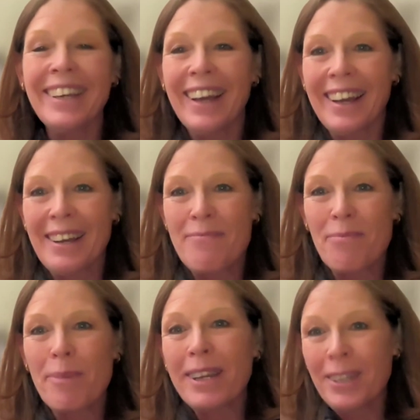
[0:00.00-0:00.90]
But,
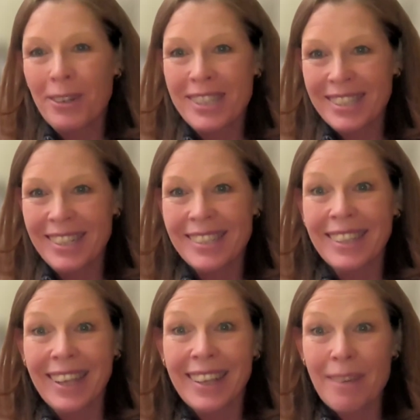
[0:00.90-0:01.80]
it's
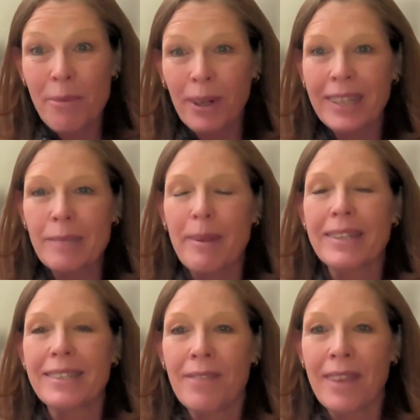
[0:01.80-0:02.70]
slightly more
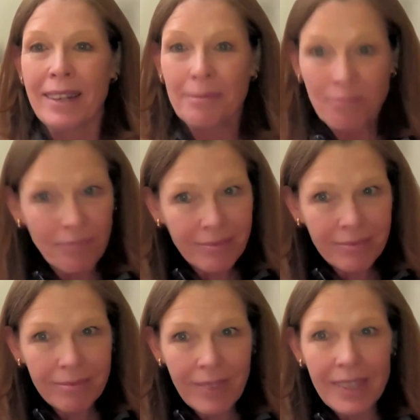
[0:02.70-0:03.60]
expensive than
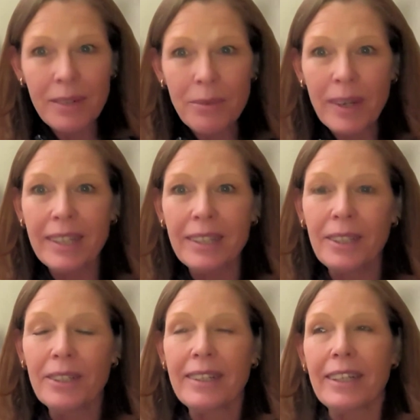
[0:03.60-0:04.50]

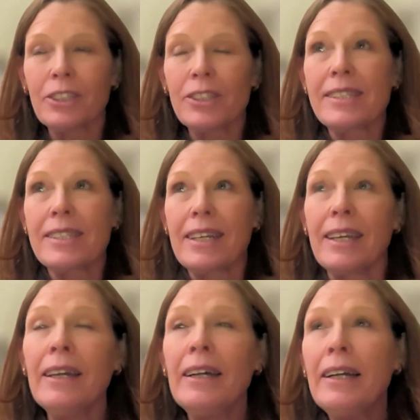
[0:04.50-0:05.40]
regular
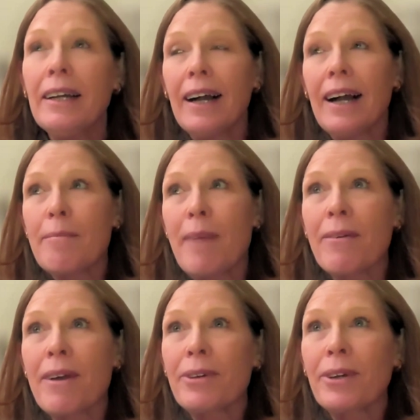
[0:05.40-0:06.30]
electricity.
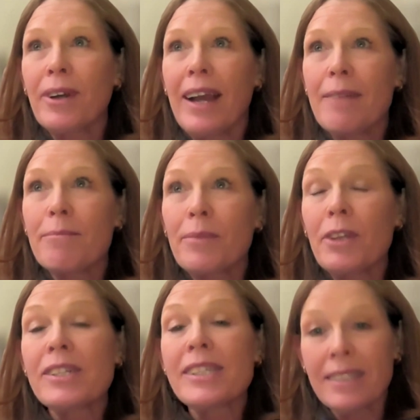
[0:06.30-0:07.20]
However,
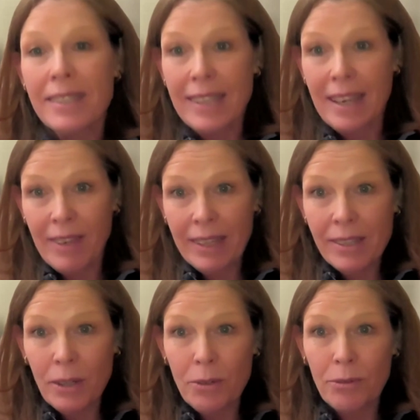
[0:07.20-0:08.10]
there's still
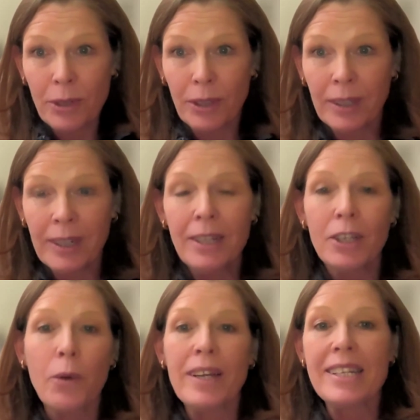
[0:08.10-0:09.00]
savings over
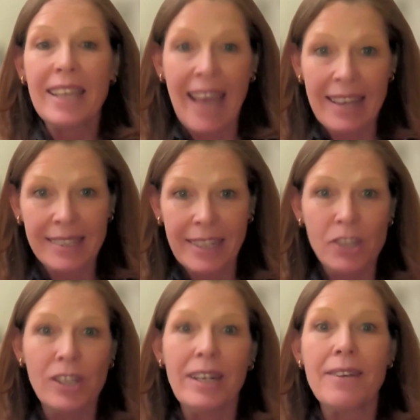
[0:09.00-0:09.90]
going to the gas
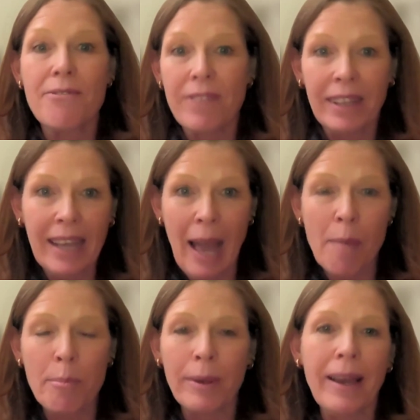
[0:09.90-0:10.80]
station and filling up.